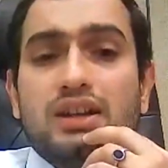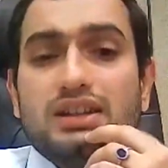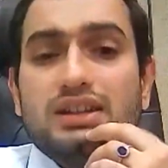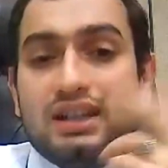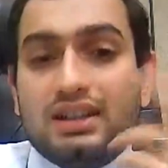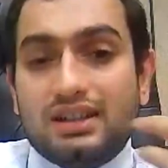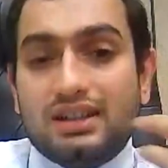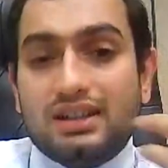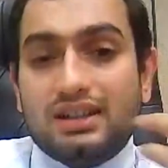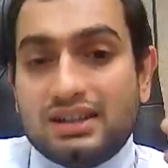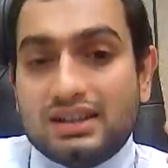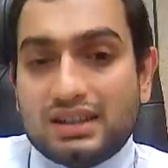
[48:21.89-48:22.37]

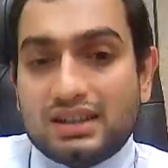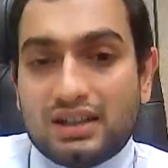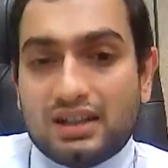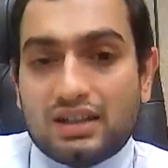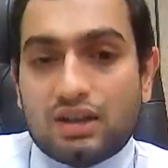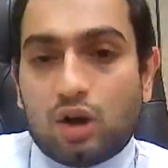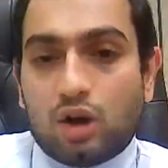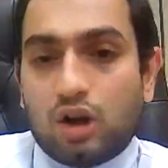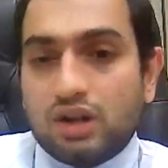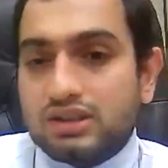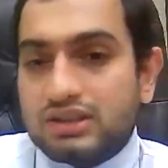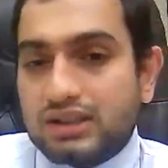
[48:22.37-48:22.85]
and there's a
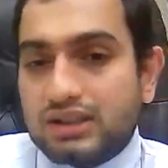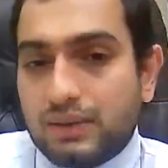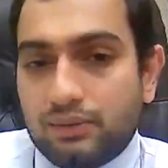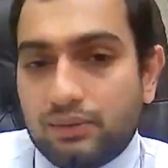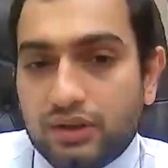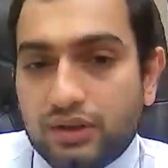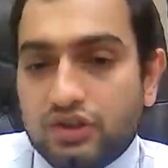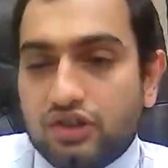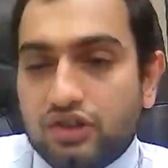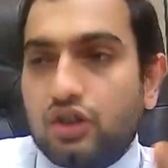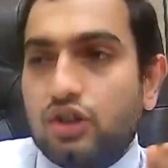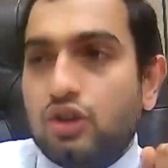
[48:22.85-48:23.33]
concept
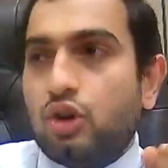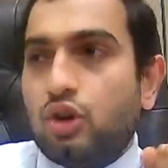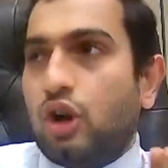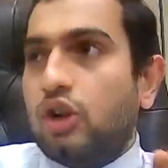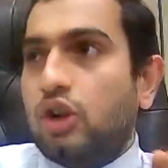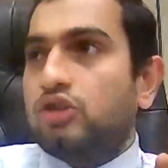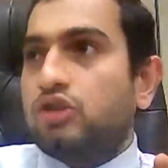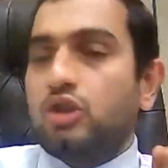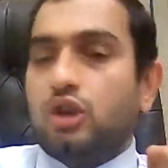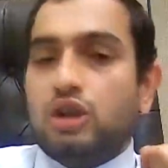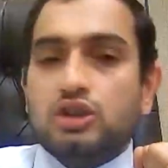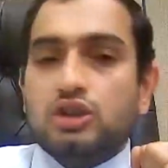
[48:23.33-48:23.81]
which you
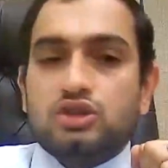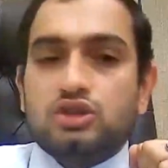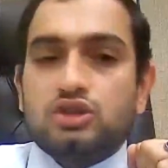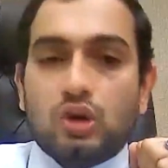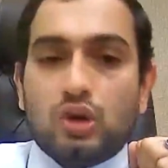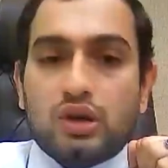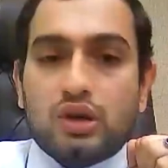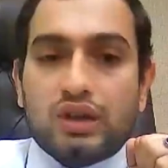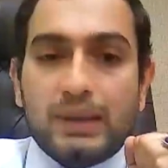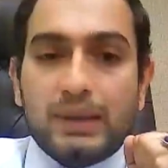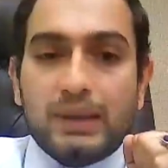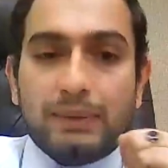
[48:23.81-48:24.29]
should
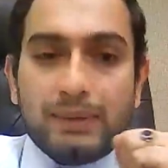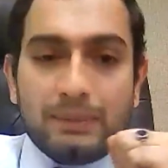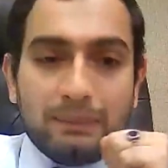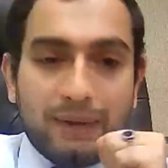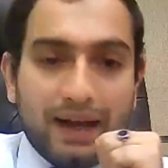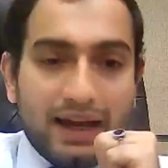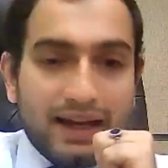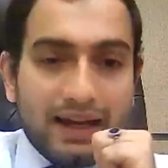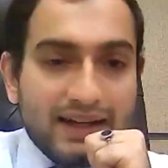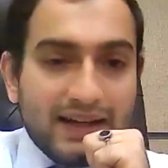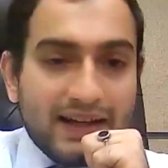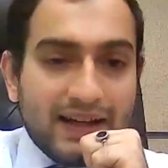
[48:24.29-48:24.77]
also keep in
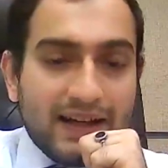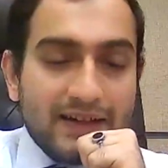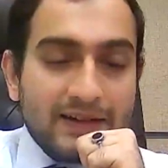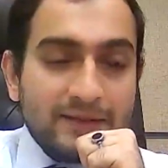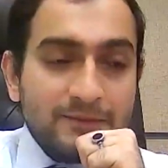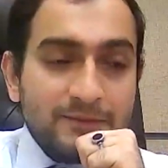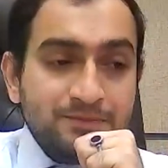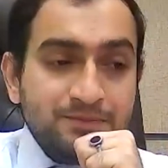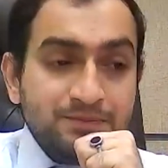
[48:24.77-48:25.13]
mind, that